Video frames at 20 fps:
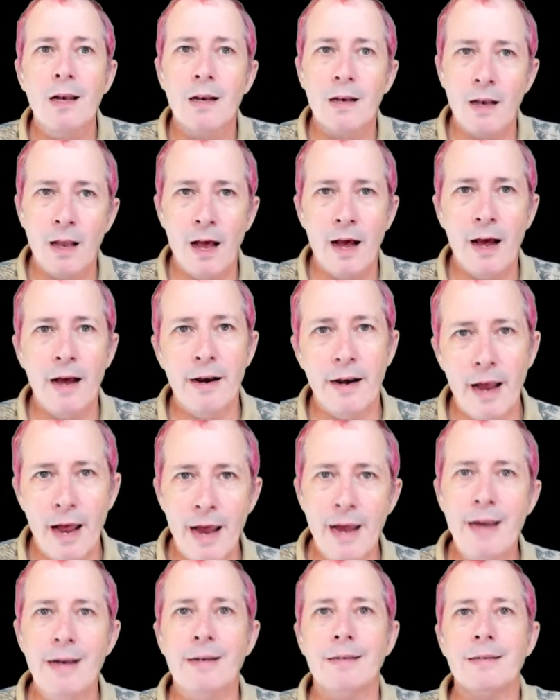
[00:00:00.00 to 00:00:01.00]
Line
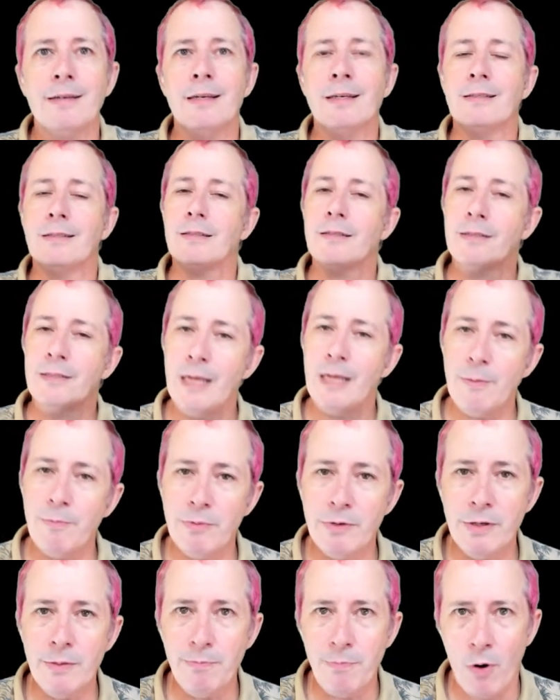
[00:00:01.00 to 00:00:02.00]
8 accepts
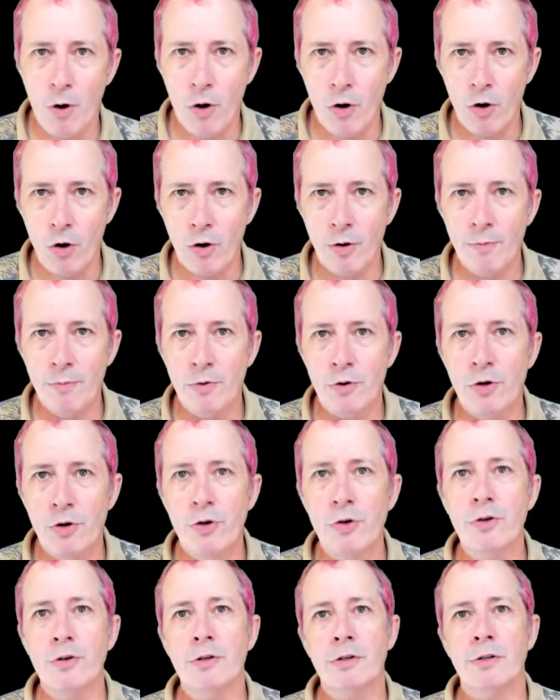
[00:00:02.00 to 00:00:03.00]
the parm
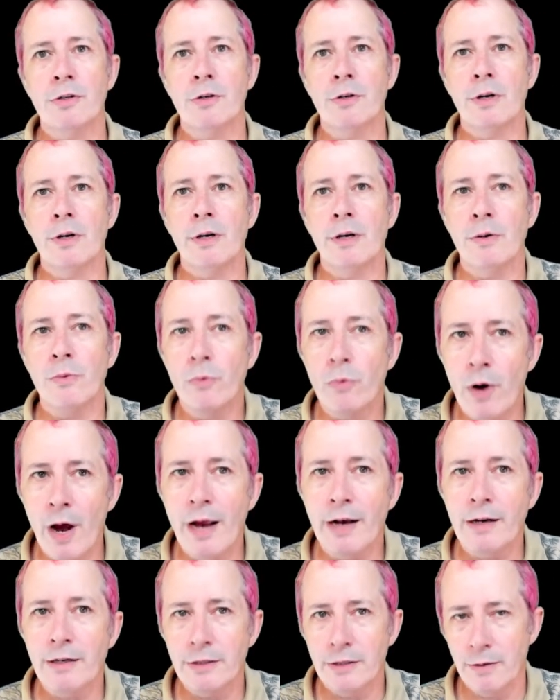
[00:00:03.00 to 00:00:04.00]
using the
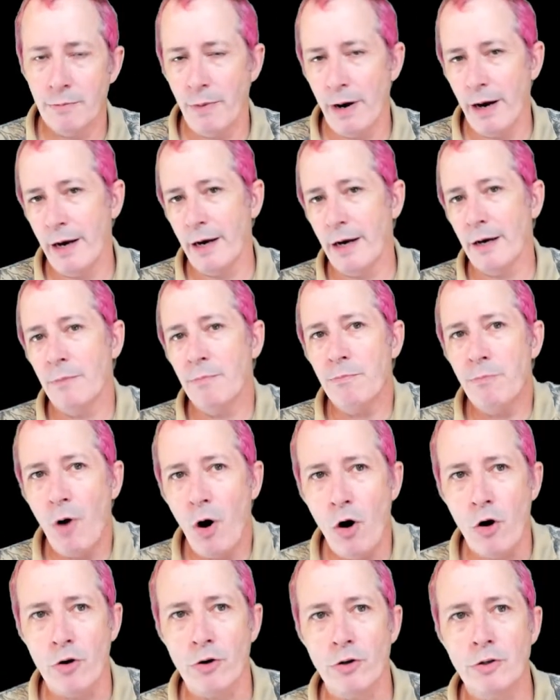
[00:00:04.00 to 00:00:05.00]
REXX command
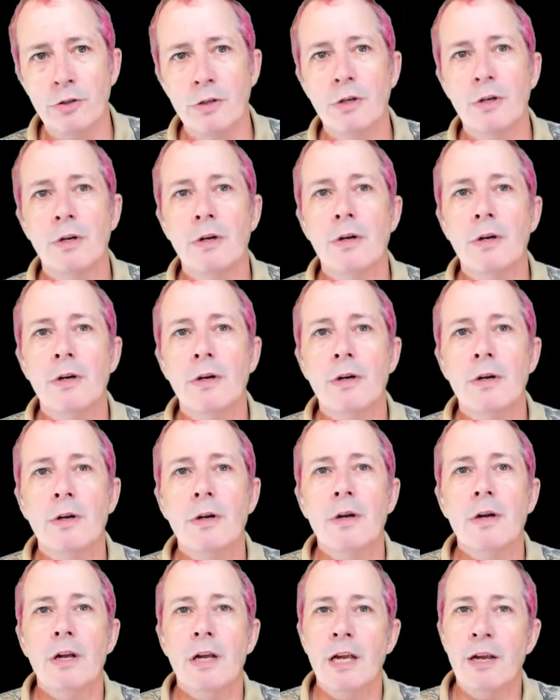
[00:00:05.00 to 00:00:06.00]
parse.
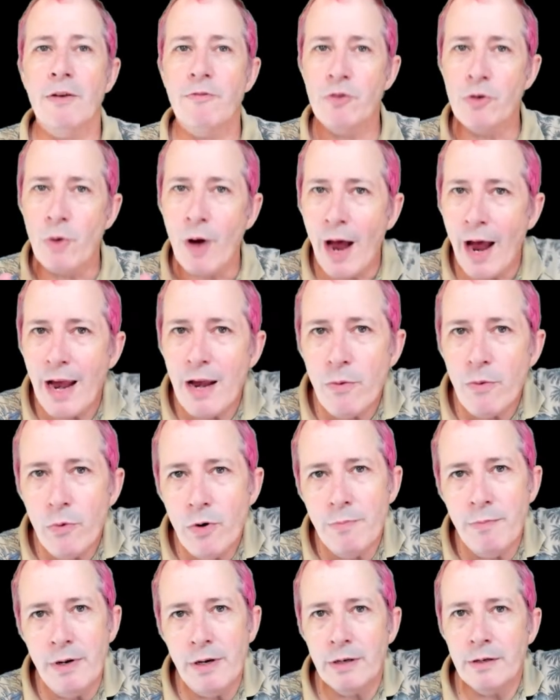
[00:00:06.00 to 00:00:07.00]
If you hang
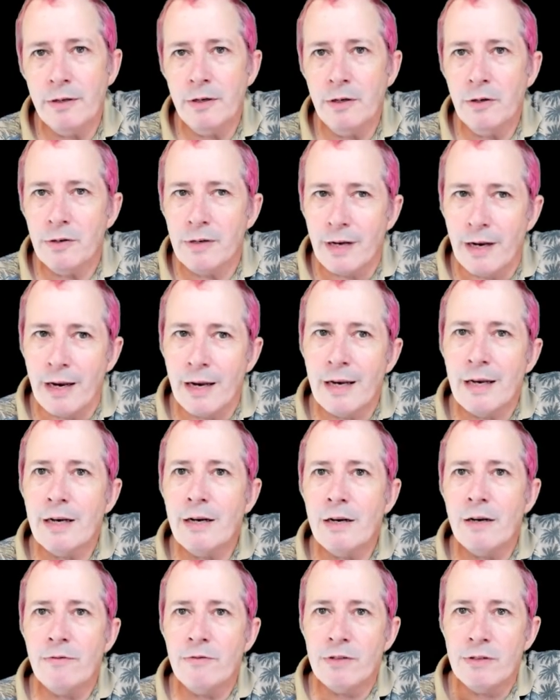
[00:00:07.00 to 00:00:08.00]
with me until the end
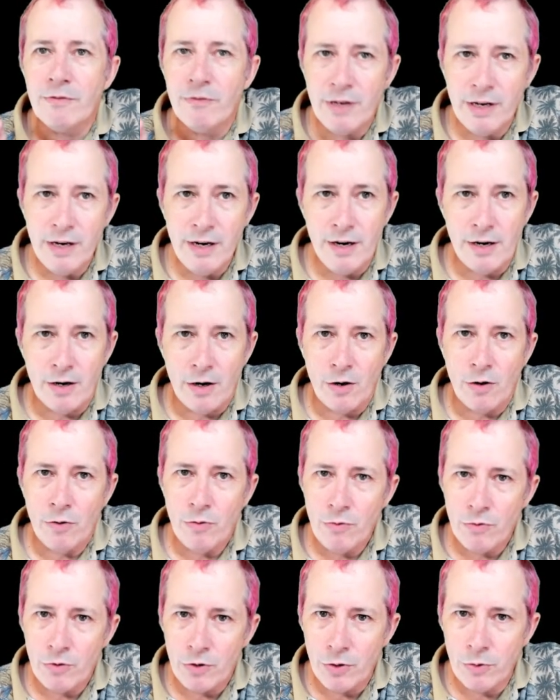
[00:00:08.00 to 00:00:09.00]
of the
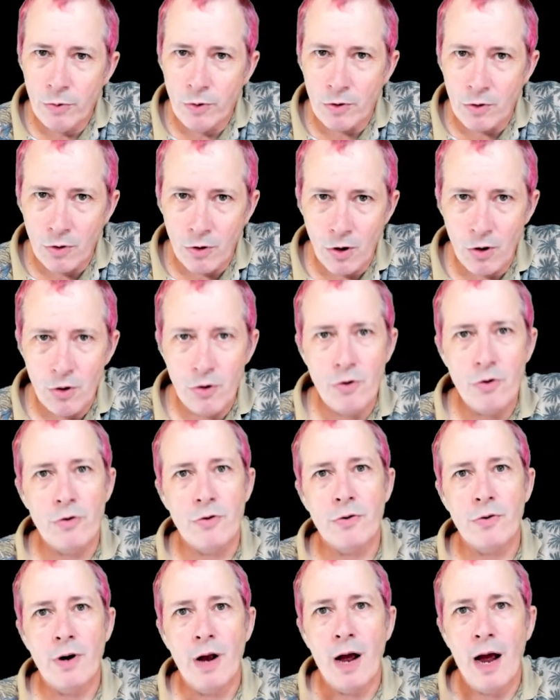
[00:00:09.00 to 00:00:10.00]
video, you will
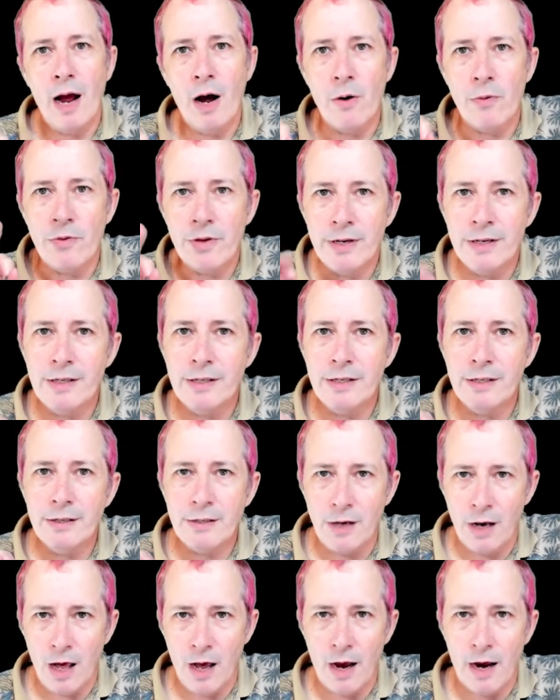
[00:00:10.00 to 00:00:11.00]
learn how these
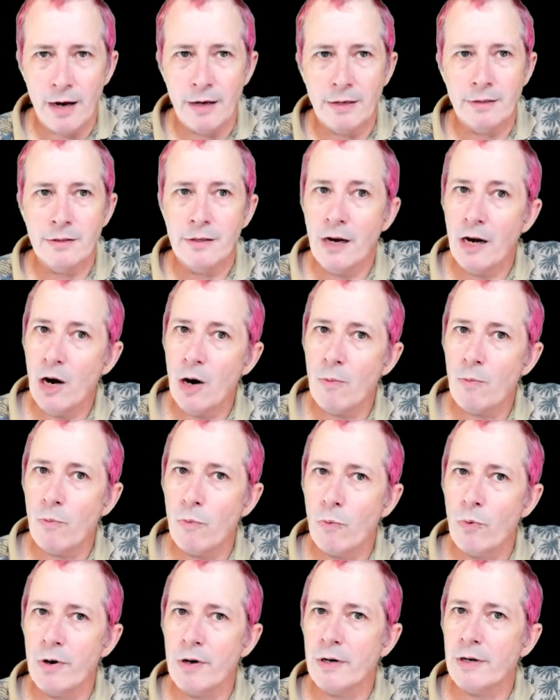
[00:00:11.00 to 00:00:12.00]
lines help
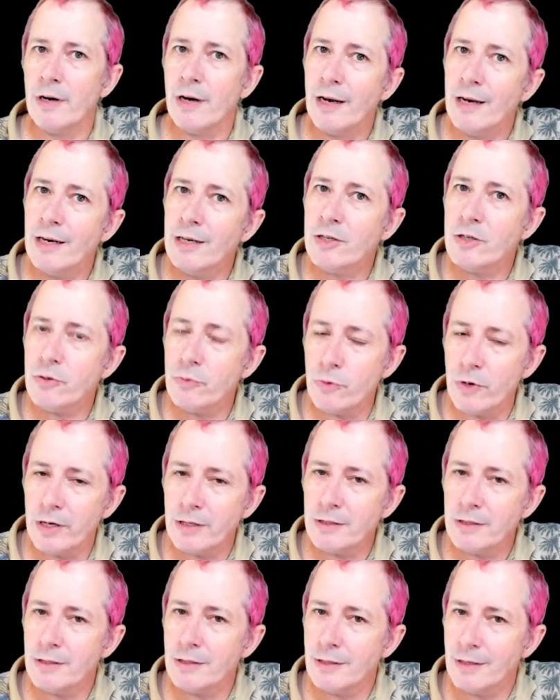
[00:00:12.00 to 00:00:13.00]
with an
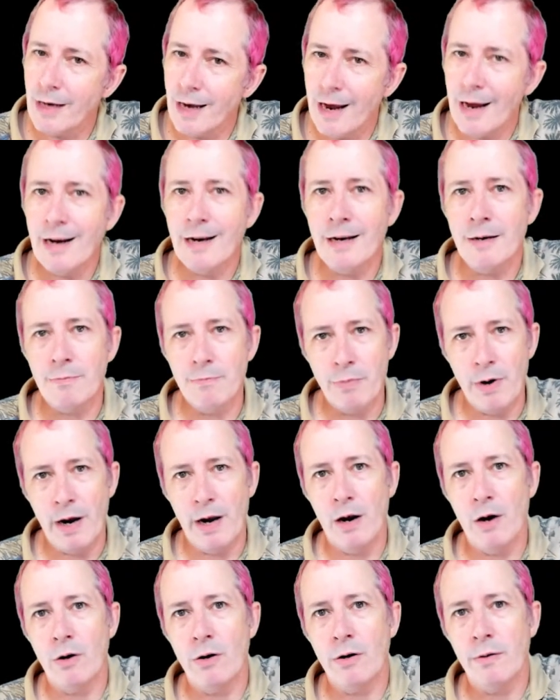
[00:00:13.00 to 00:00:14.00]
interesting edit
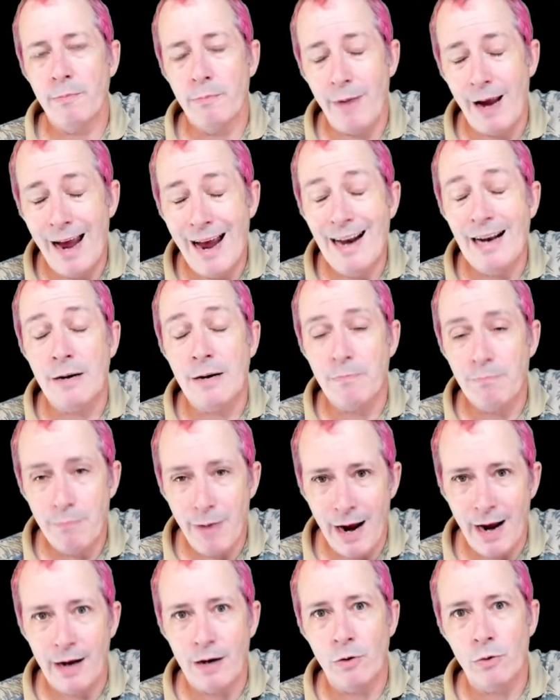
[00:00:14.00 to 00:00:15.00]

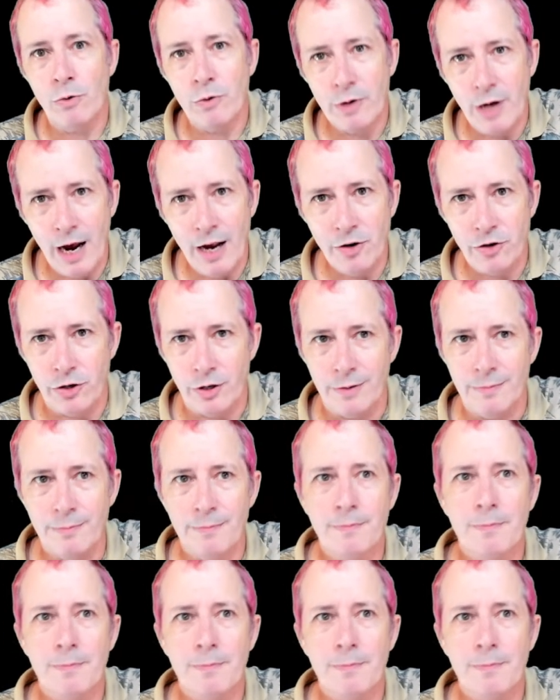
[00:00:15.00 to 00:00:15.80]
panel gotcha.